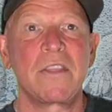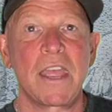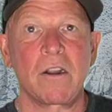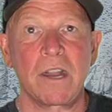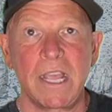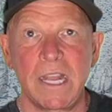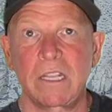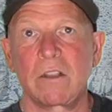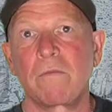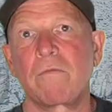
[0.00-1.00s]
They are
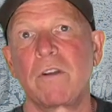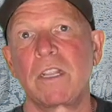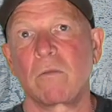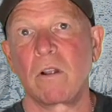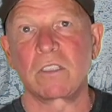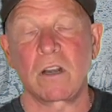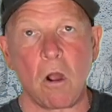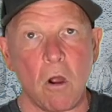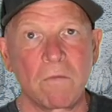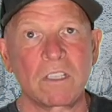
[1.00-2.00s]
hitting their free throws at
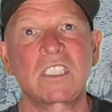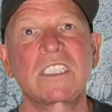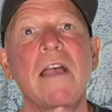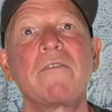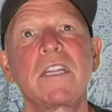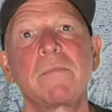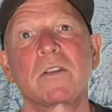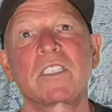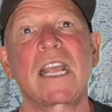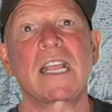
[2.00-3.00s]
over
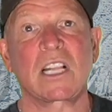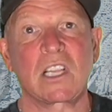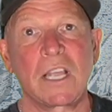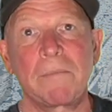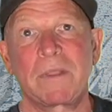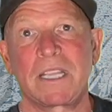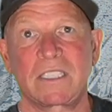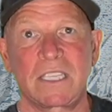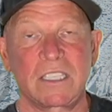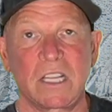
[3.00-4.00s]
70% clip
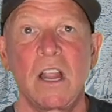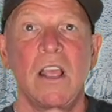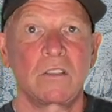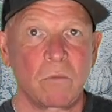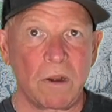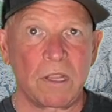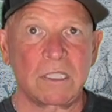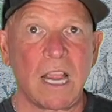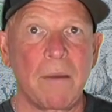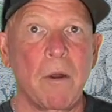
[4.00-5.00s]
this season. It's one of the
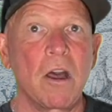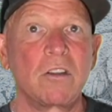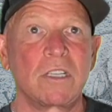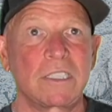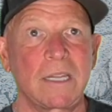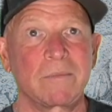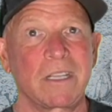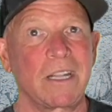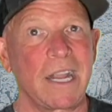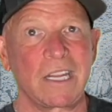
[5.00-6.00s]
top 100 teams
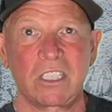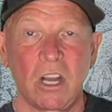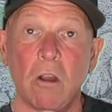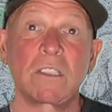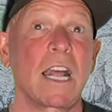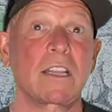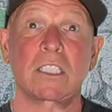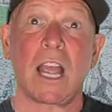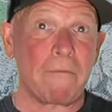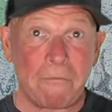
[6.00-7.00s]
in the nation. No, it's not the
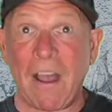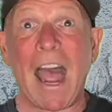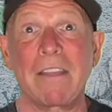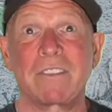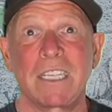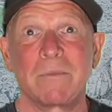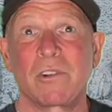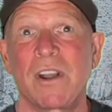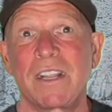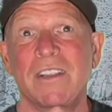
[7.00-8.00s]
top five teams
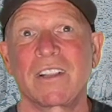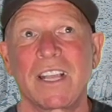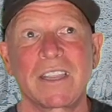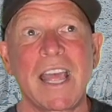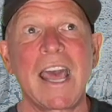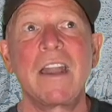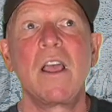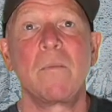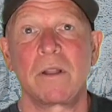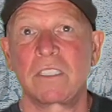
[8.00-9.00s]
or anything like that,
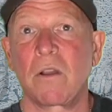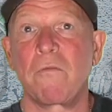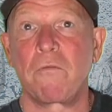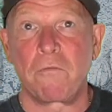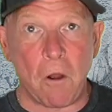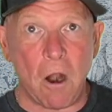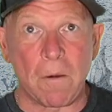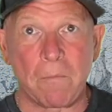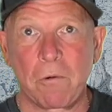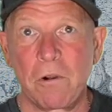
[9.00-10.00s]
but it's a
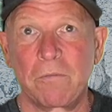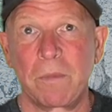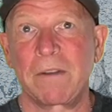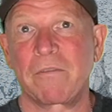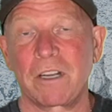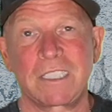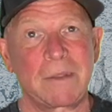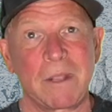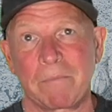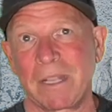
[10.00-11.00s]
far improvement for a
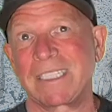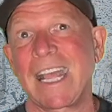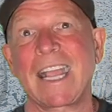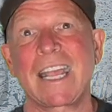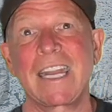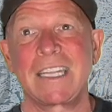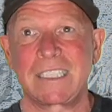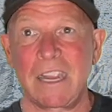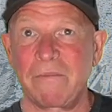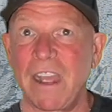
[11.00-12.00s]
team that plays that kind of
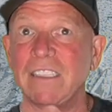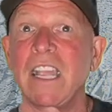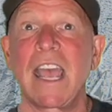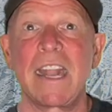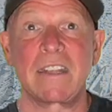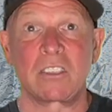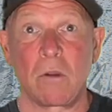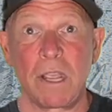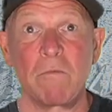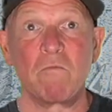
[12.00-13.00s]
defense. And so
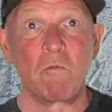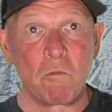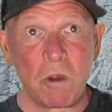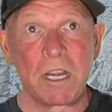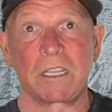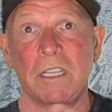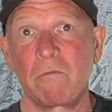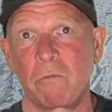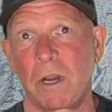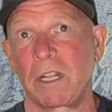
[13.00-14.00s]
it really,
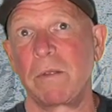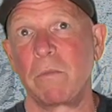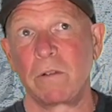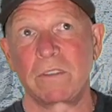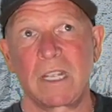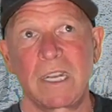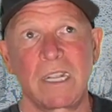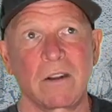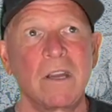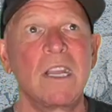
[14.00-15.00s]
really moves the
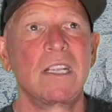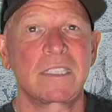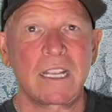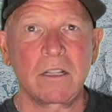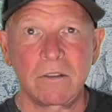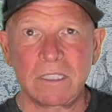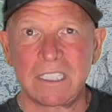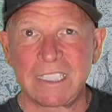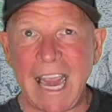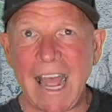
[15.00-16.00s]
needle. St. Louis
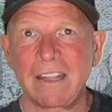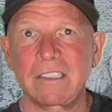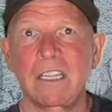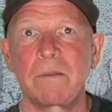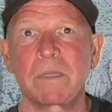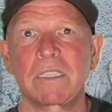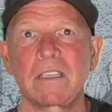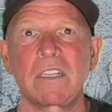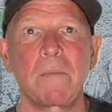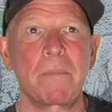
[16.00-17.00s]
is talented, but
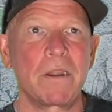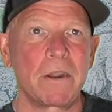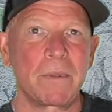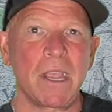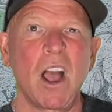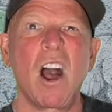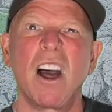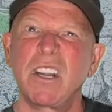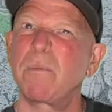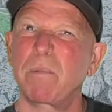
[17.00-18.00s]
doesn't appear to be
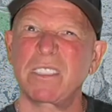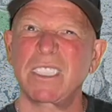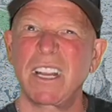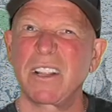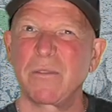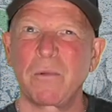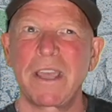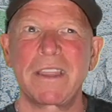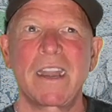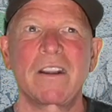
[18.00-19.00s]
100% of the
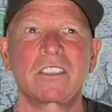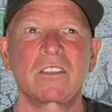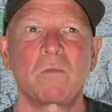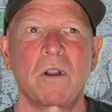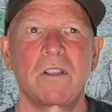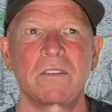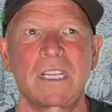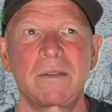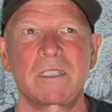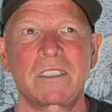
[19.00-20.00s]
way there. It's just one of those
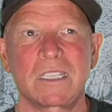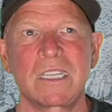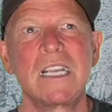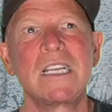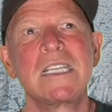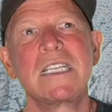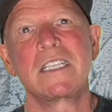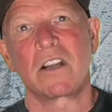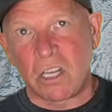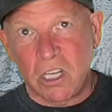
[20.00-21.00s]
teams that just
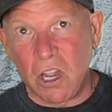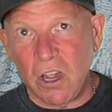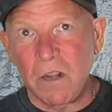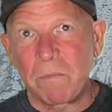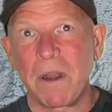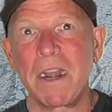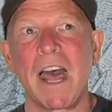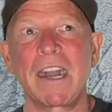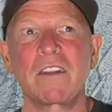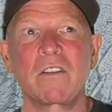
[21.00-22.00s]
they're good, but
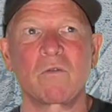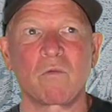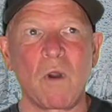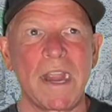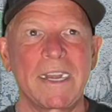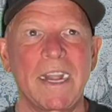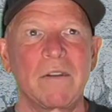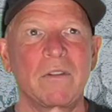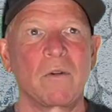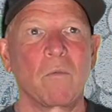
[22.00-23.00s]
not great.
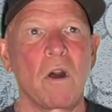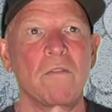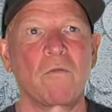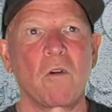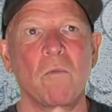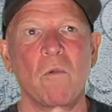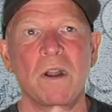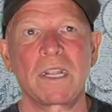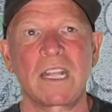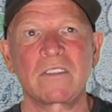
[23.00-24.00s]
And they're one four and
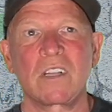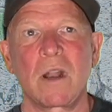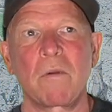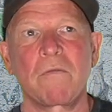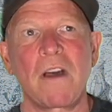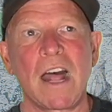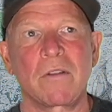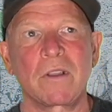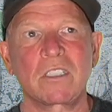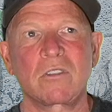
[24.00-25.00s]
one against the number,
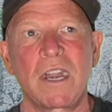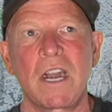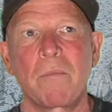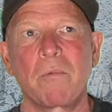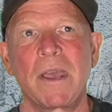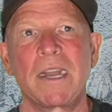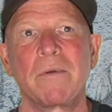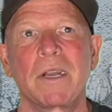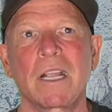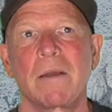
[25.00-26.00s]
following a straight up win. And
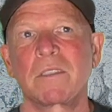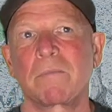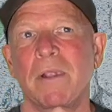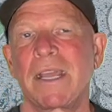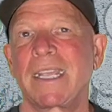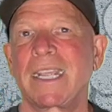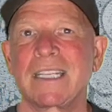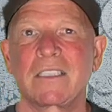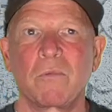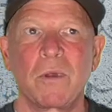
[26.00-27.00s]
when it comes to playing
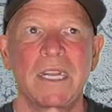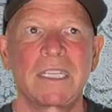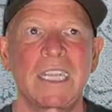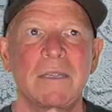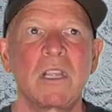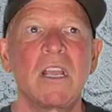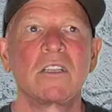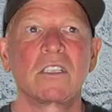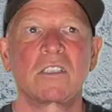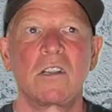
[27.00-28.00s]
against the winning teams,
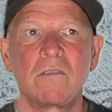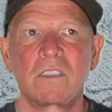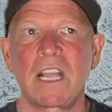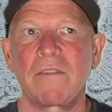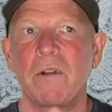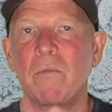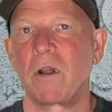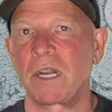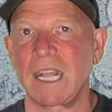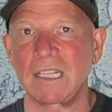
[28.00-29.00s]
just two seven and
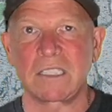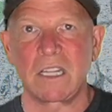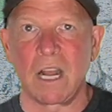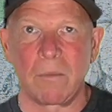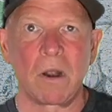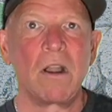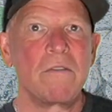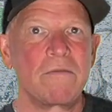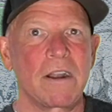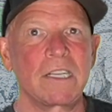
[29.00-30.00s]
one against the number.
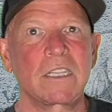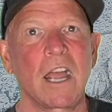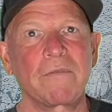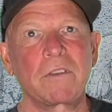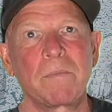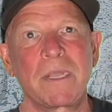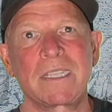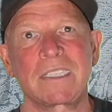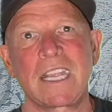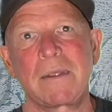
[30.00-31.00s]
Very tough to beat
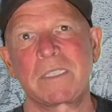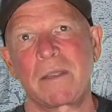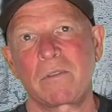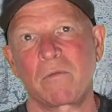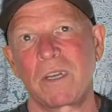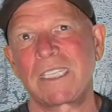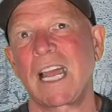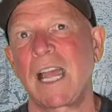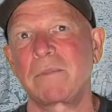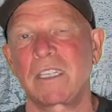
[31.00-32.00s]
the same team three
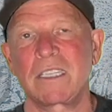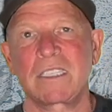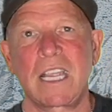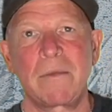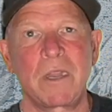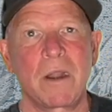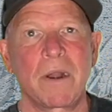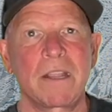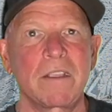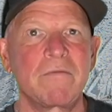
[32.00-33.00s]
times in the same year,
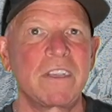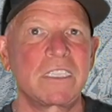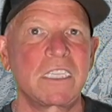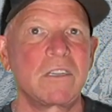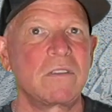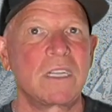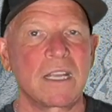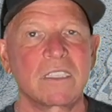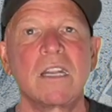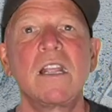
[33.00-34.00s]
but I think VCU
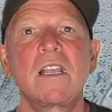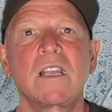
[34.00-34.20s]
does it.